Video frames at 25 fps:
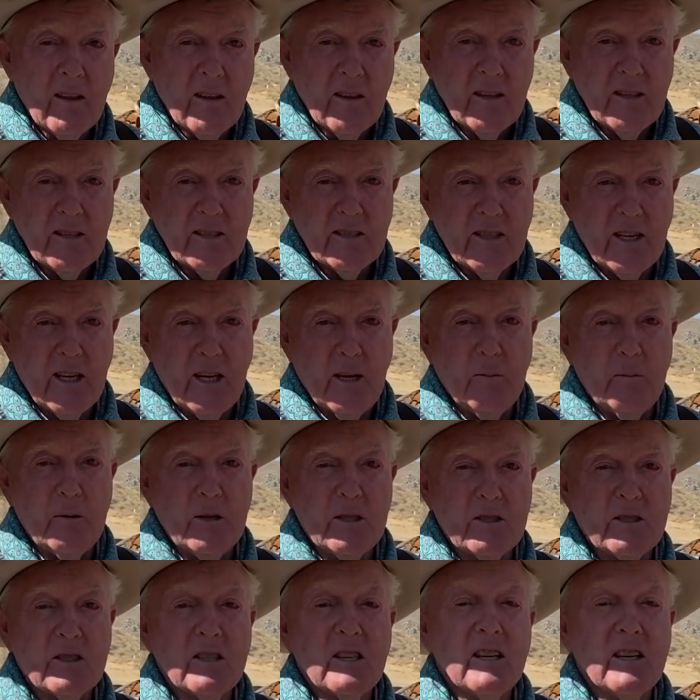His name
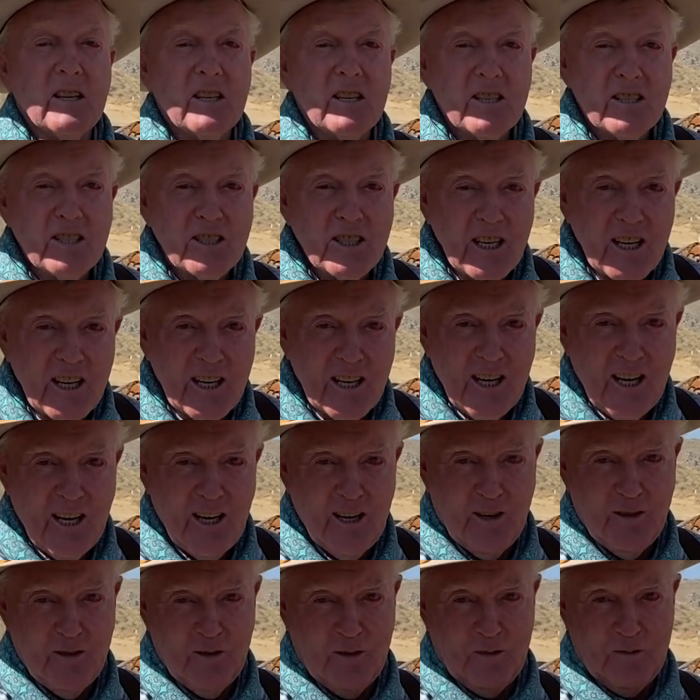is
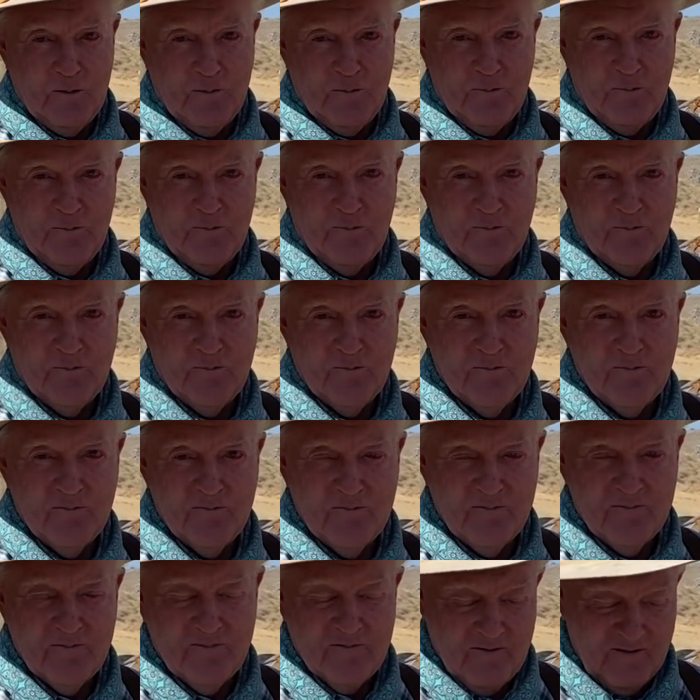Chinako.
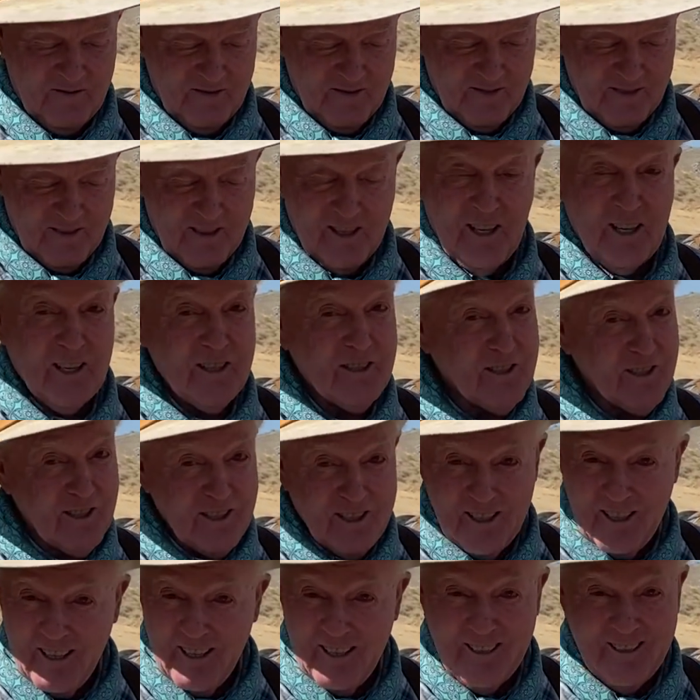not
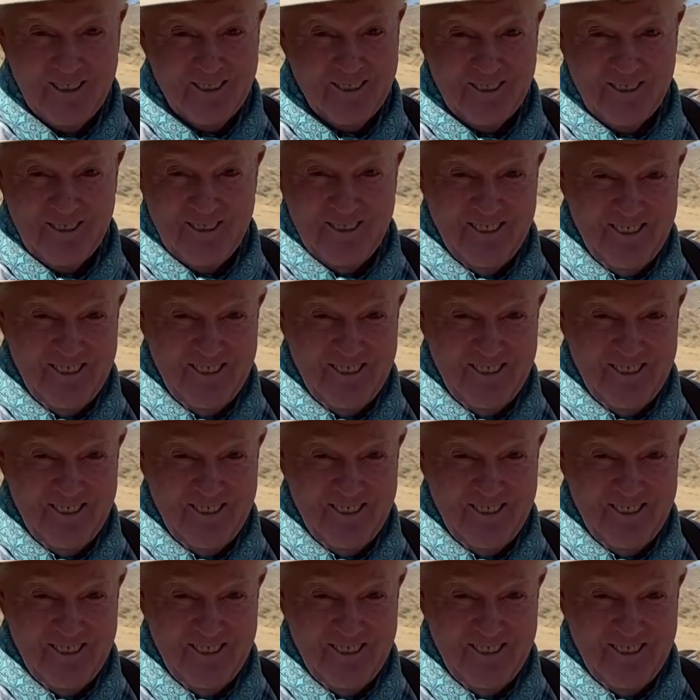Chicago.